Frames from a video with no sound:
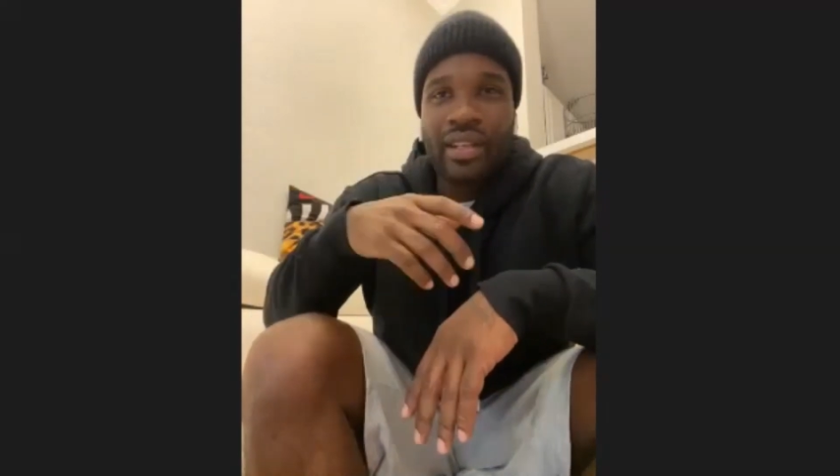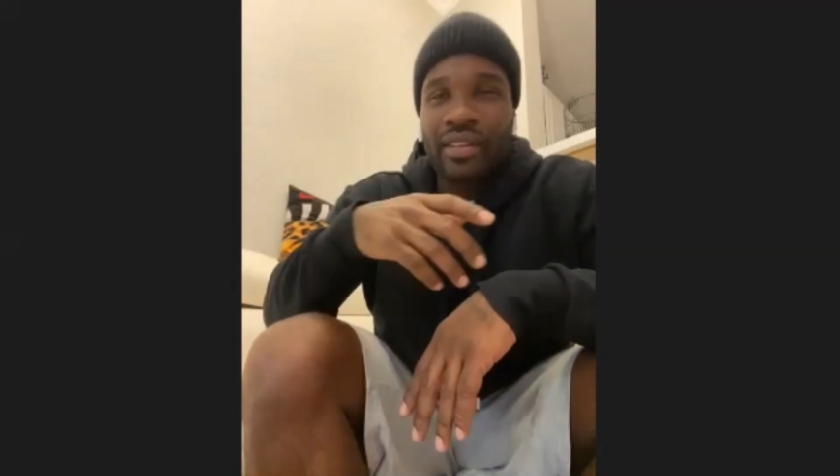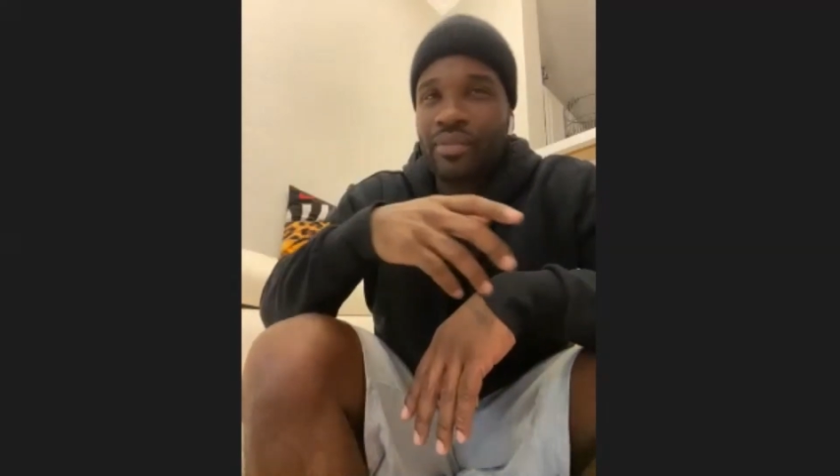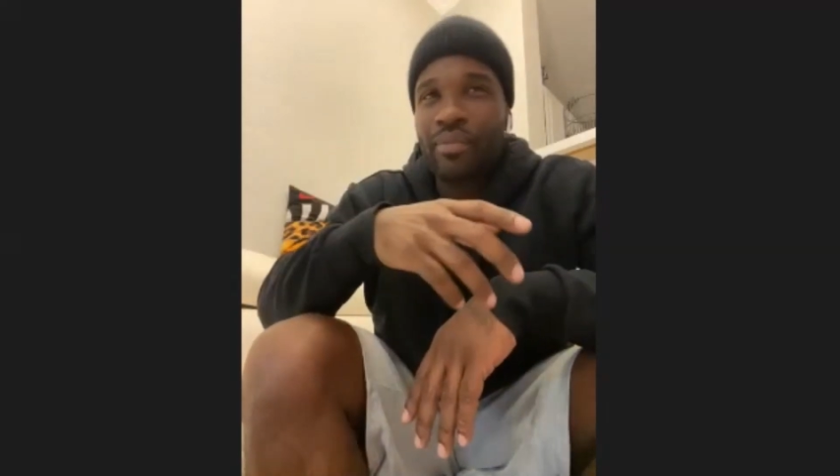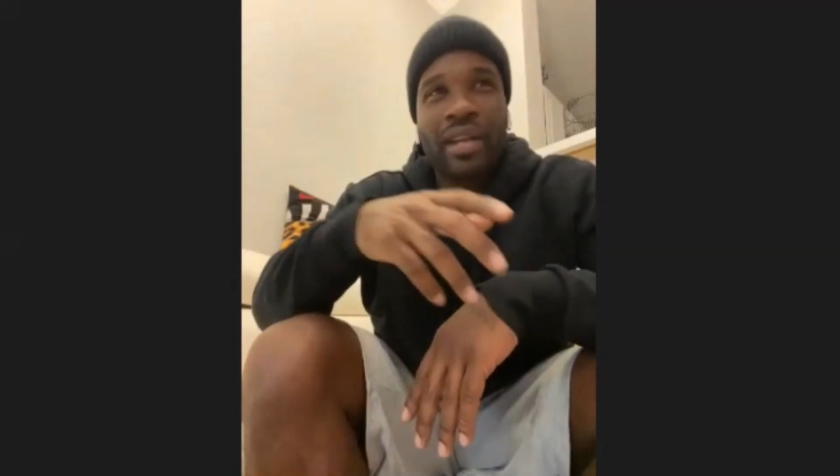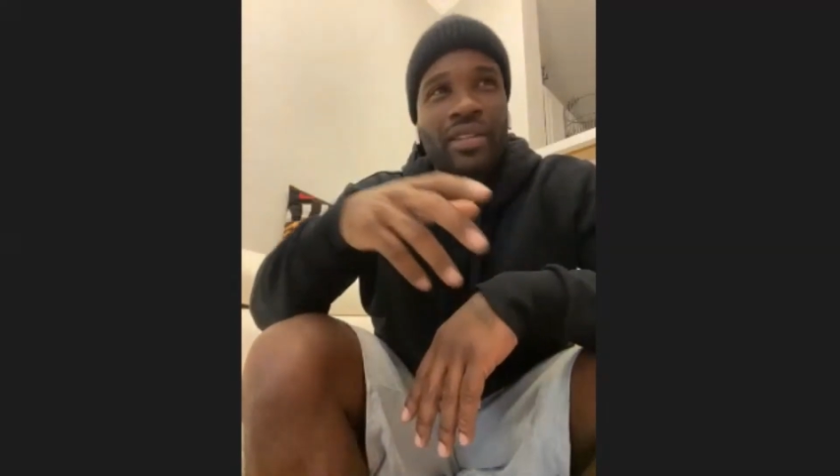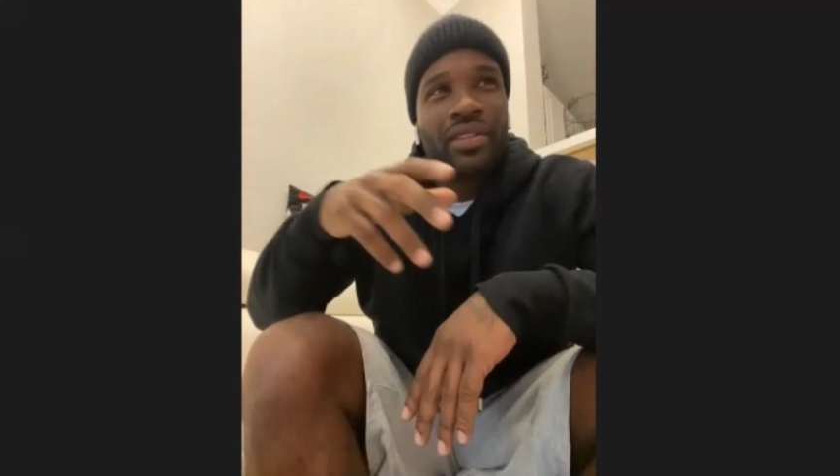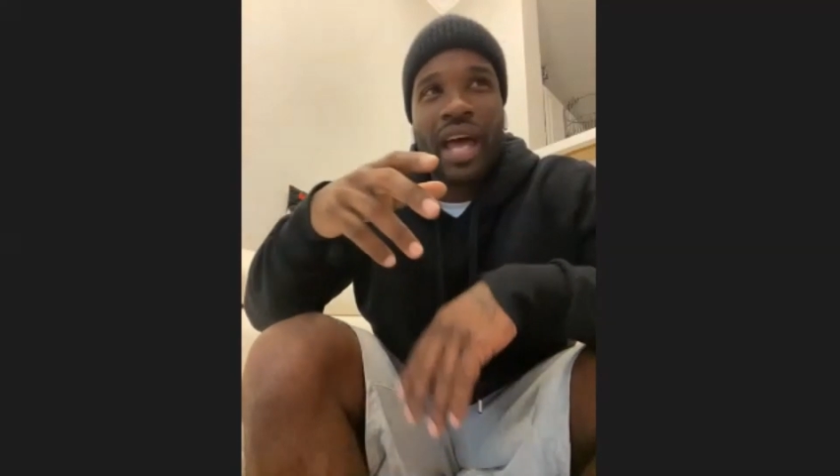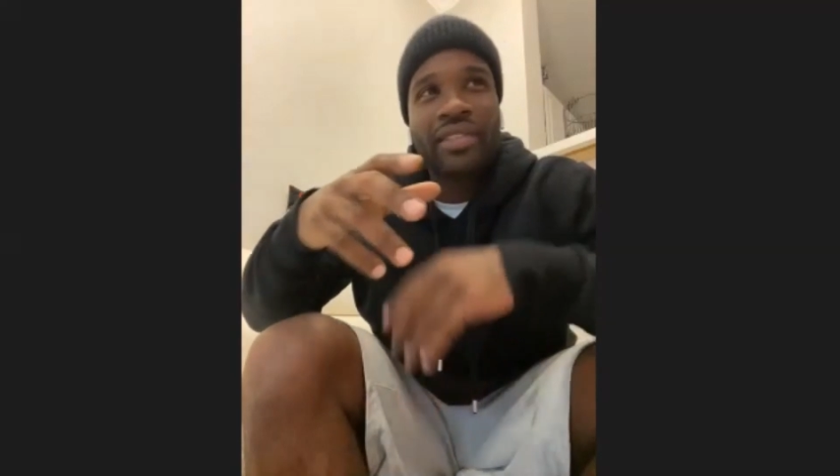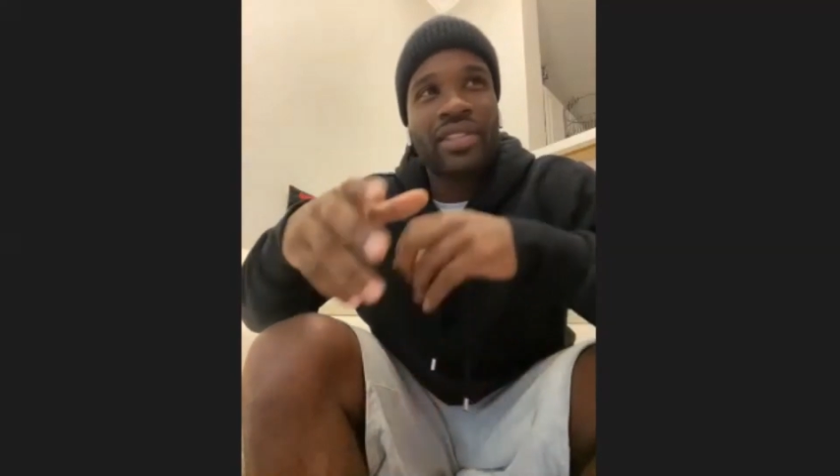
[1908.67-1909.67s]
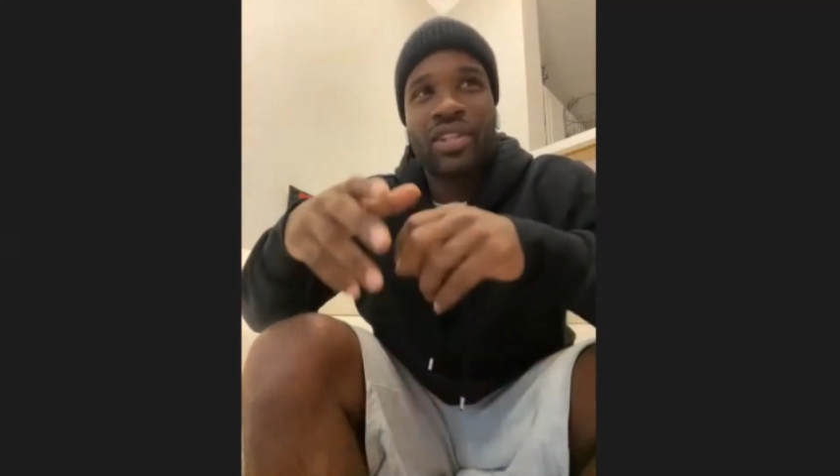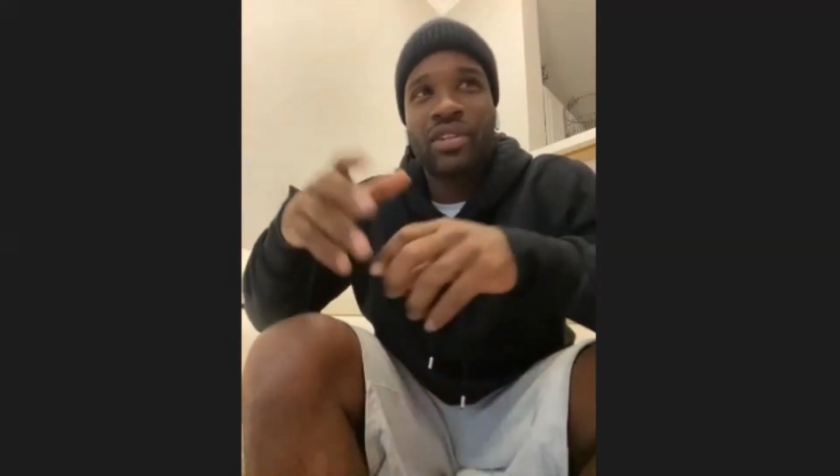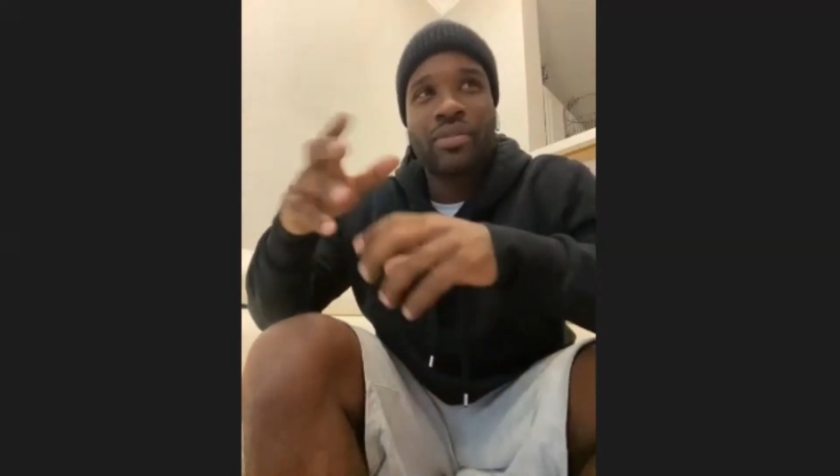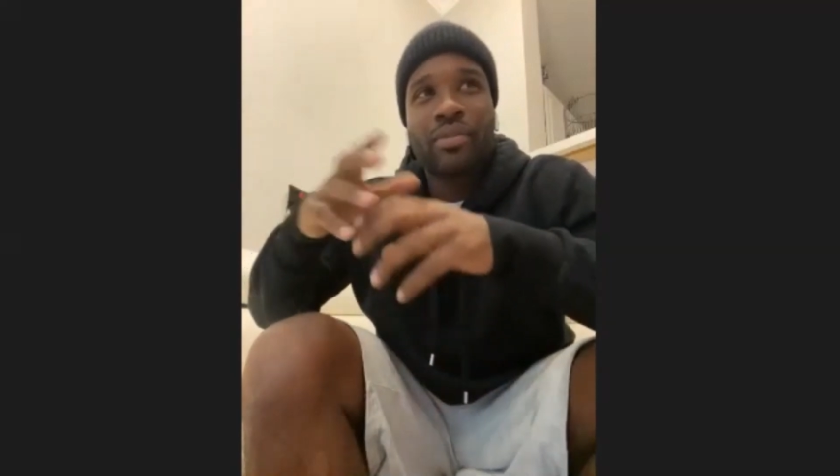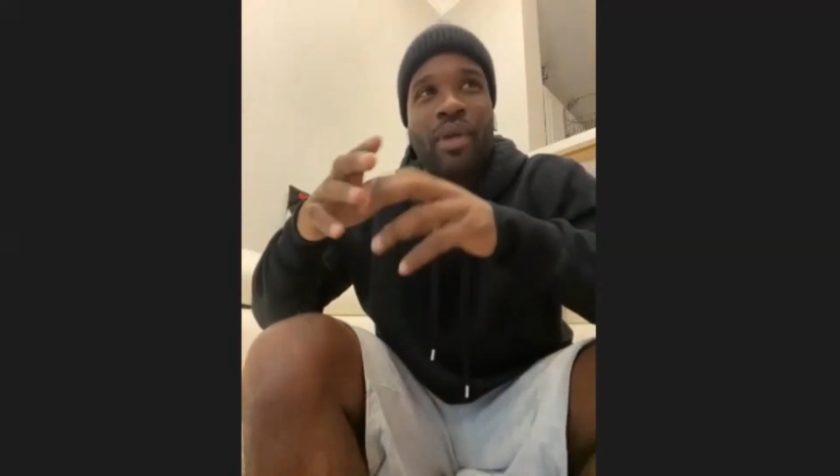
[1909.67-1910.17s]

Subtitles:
I took